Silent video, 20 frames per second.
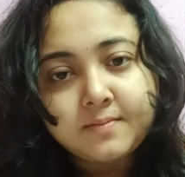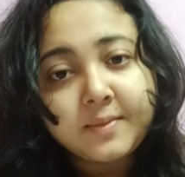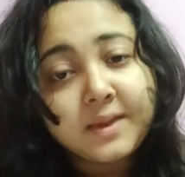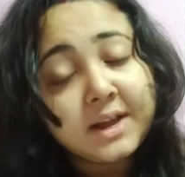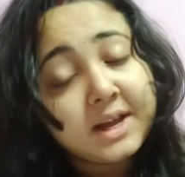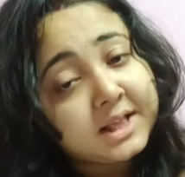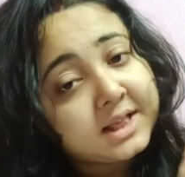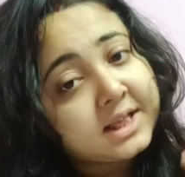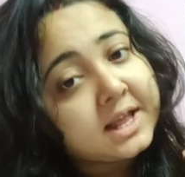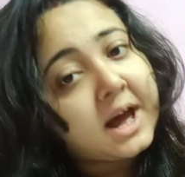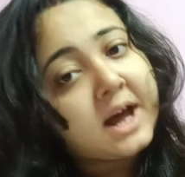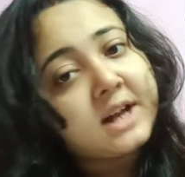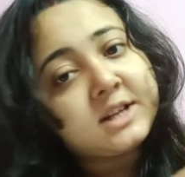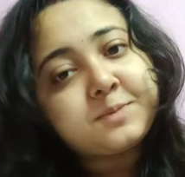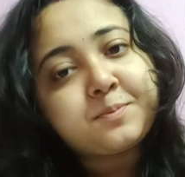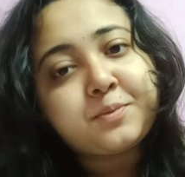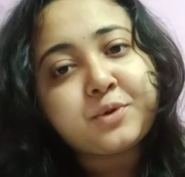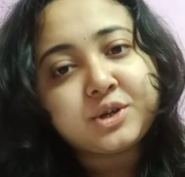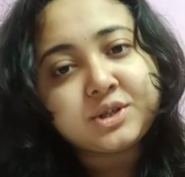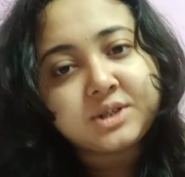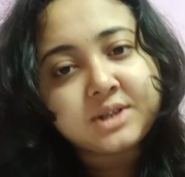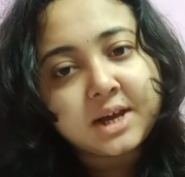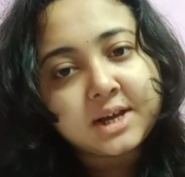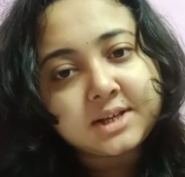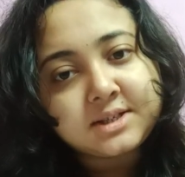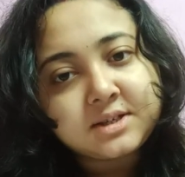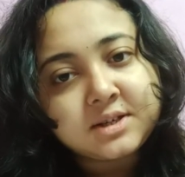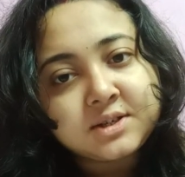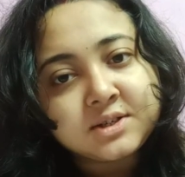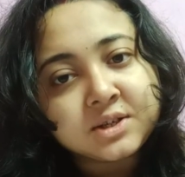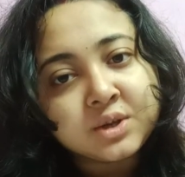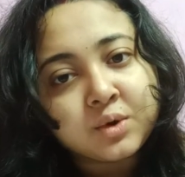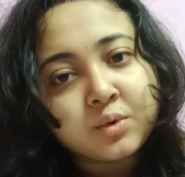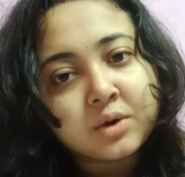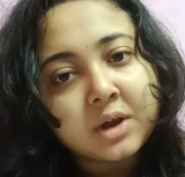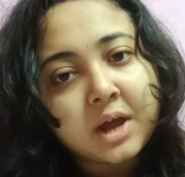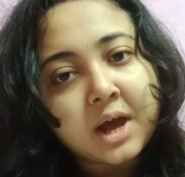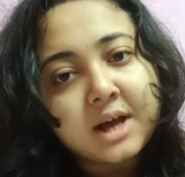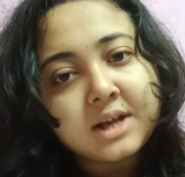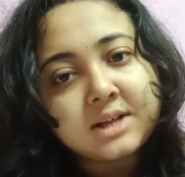That process is known
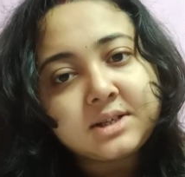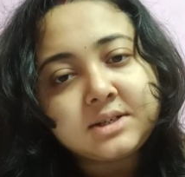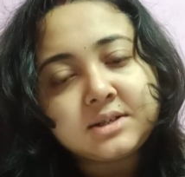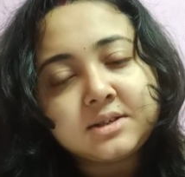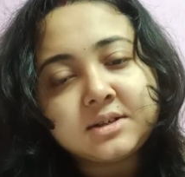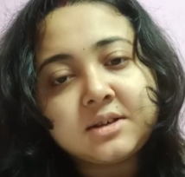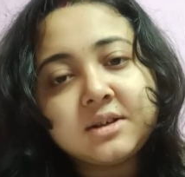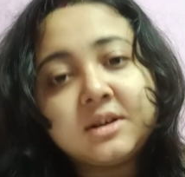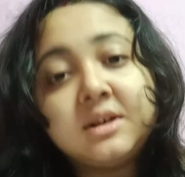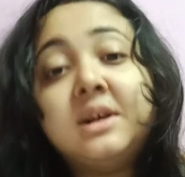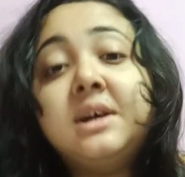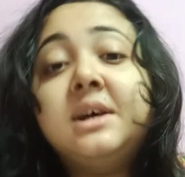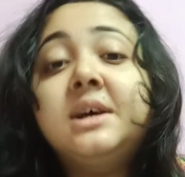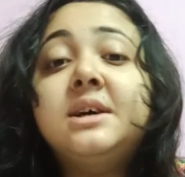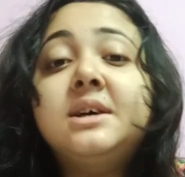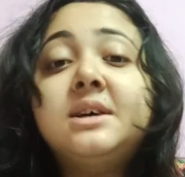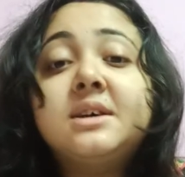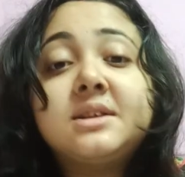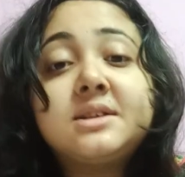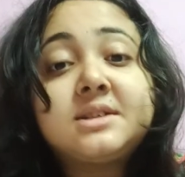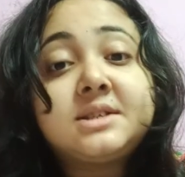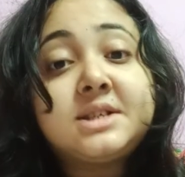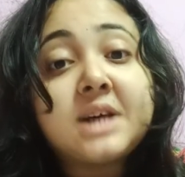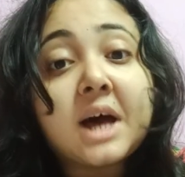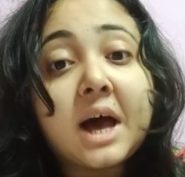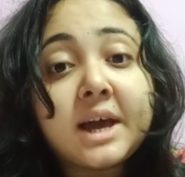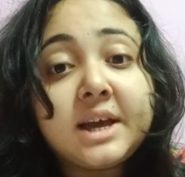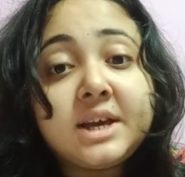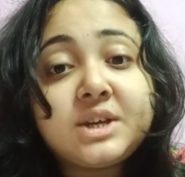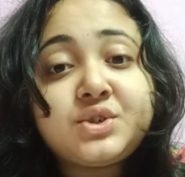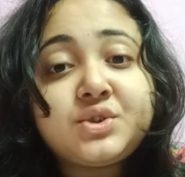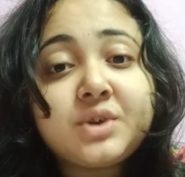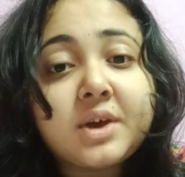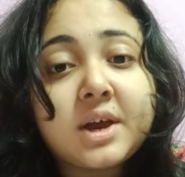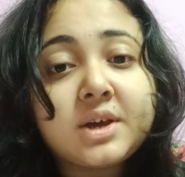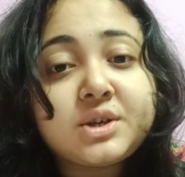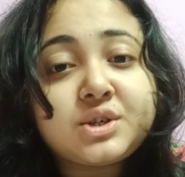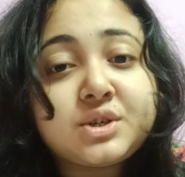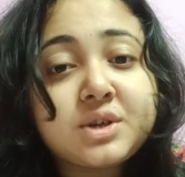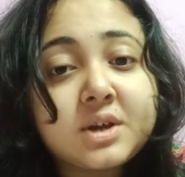as
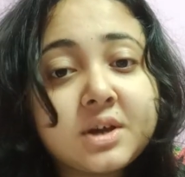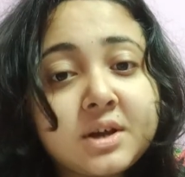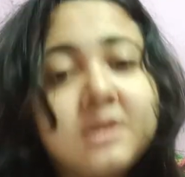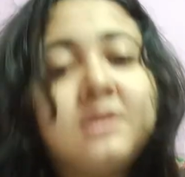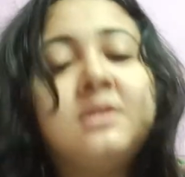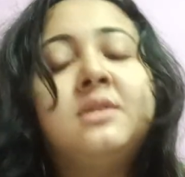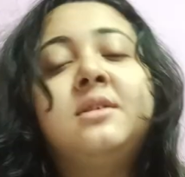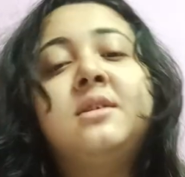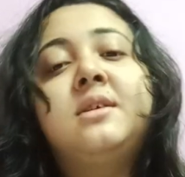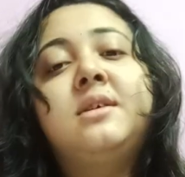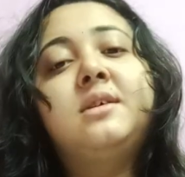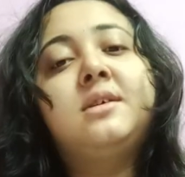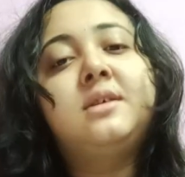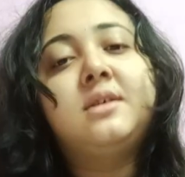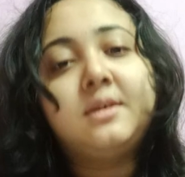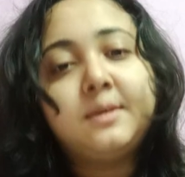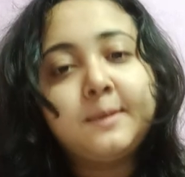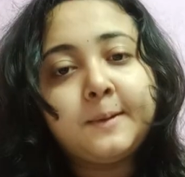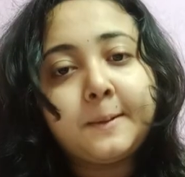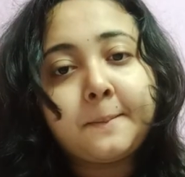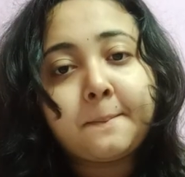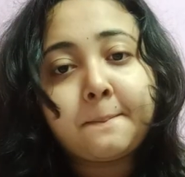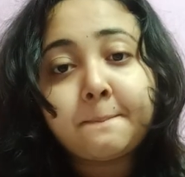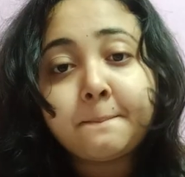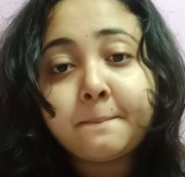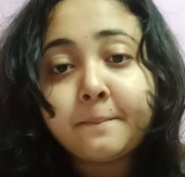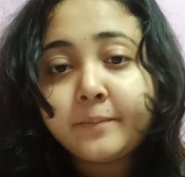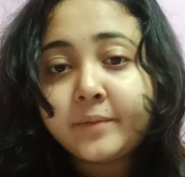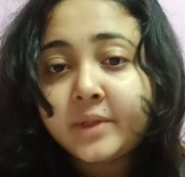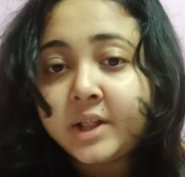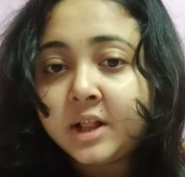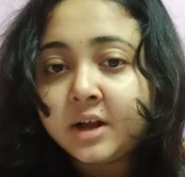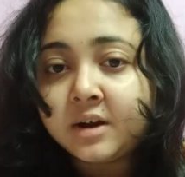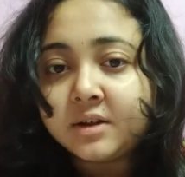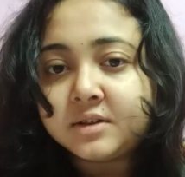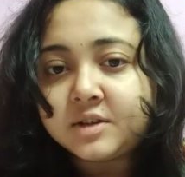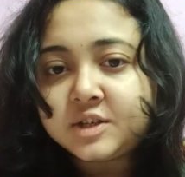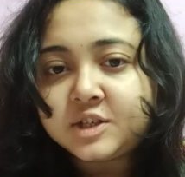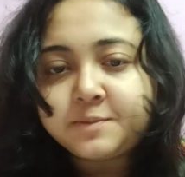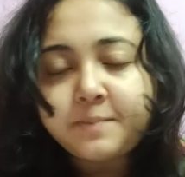digestion. Learn
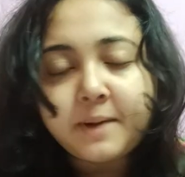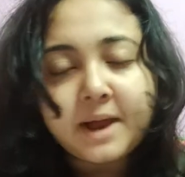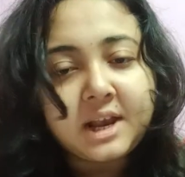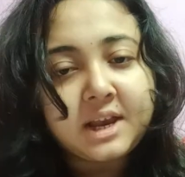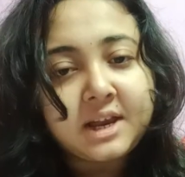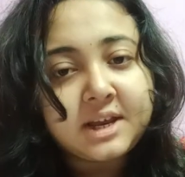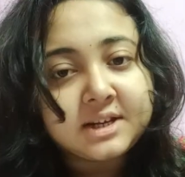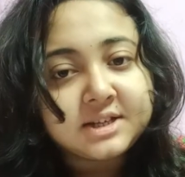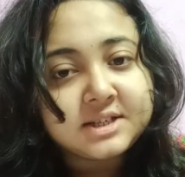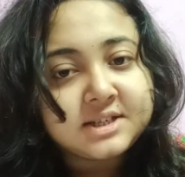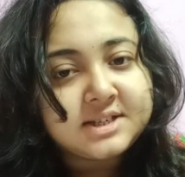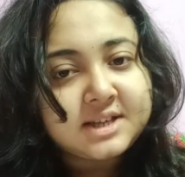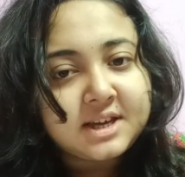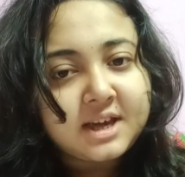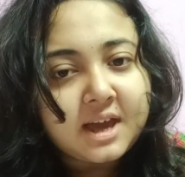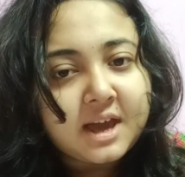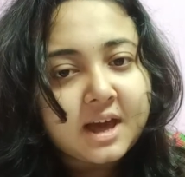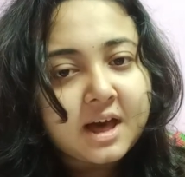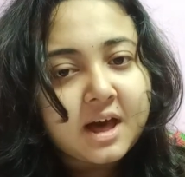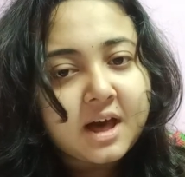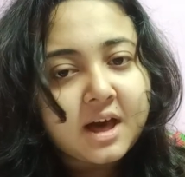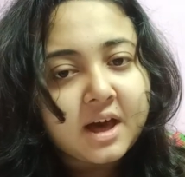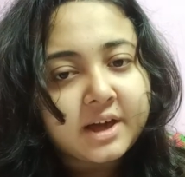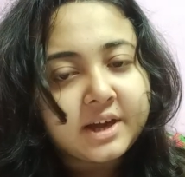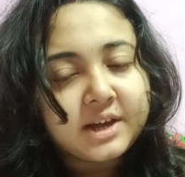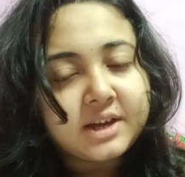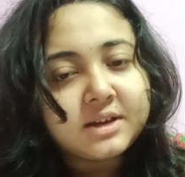the spelling, digestion.